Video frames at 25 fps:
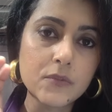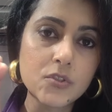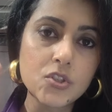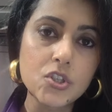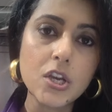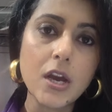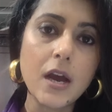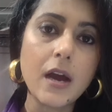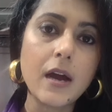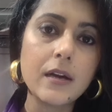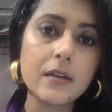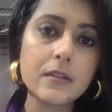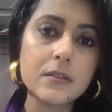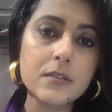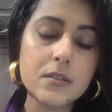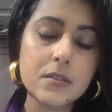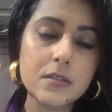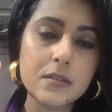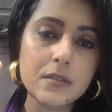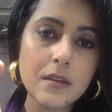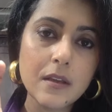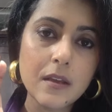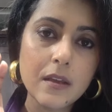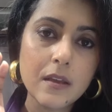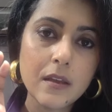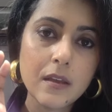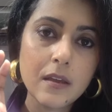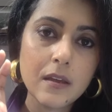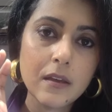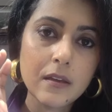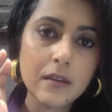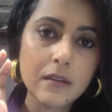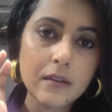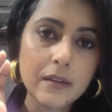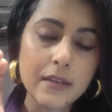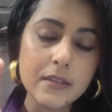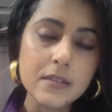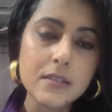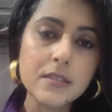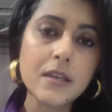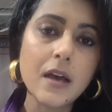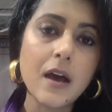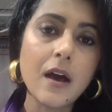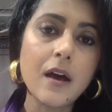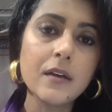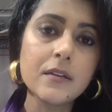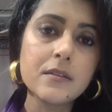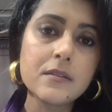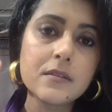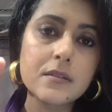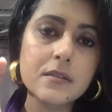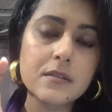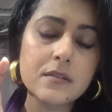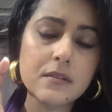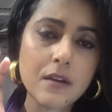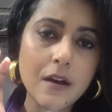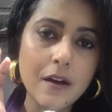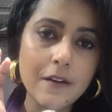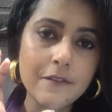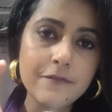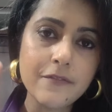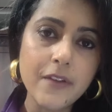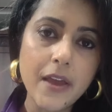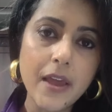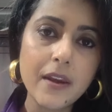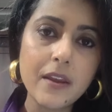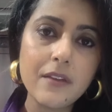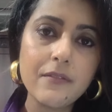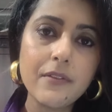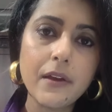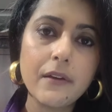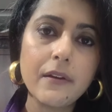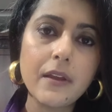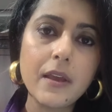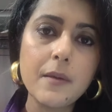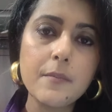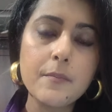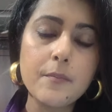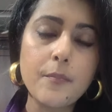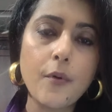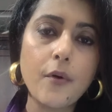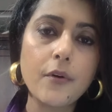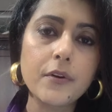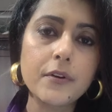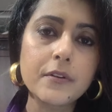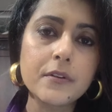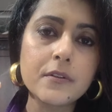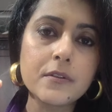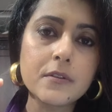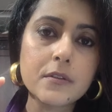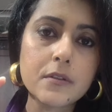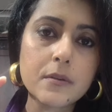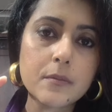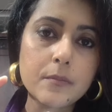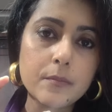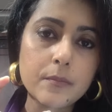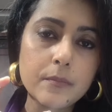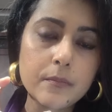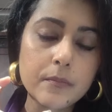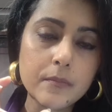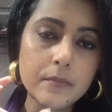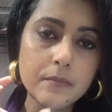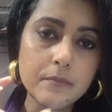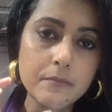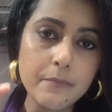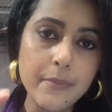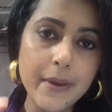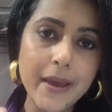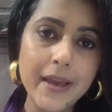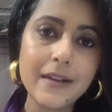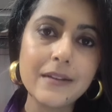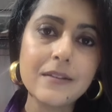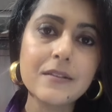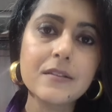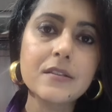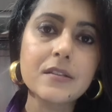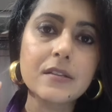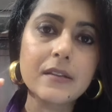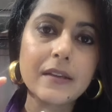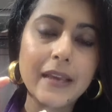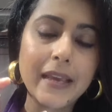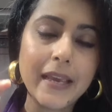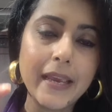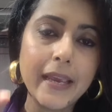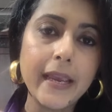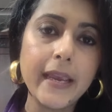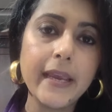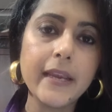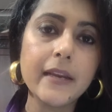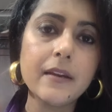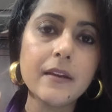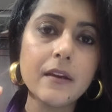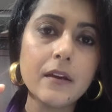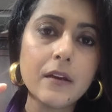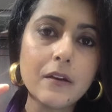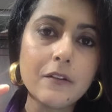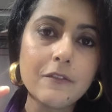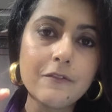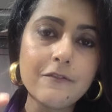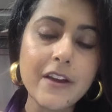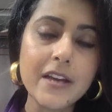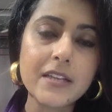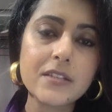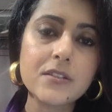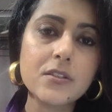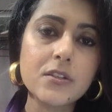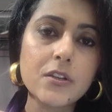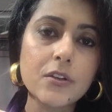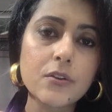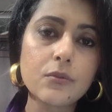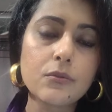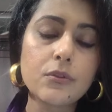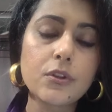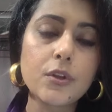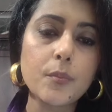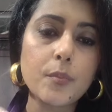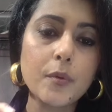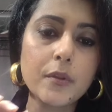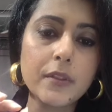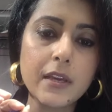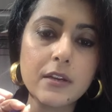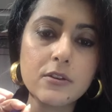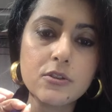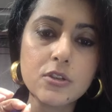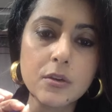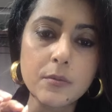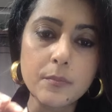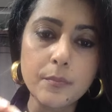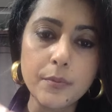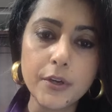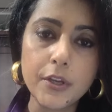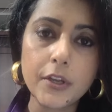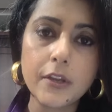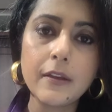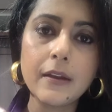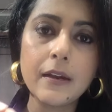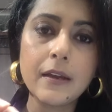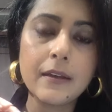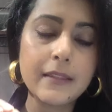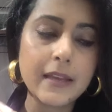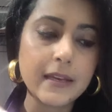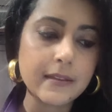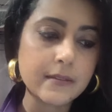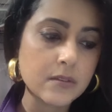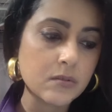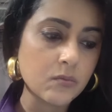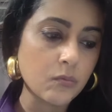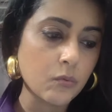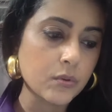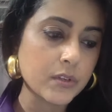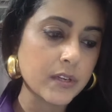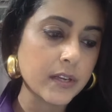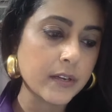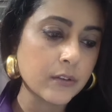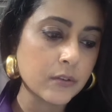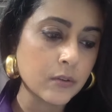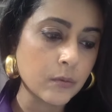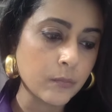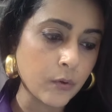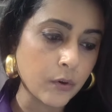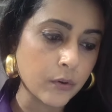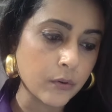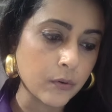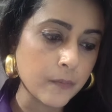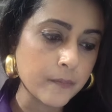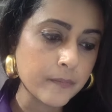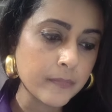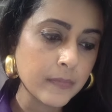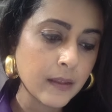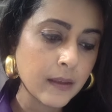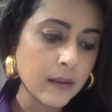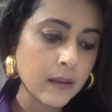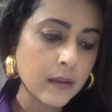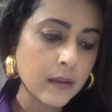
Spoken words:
Jats, kisans, a very, very important belt in Western Uttar Pradesh in particular that's voting tomorrow.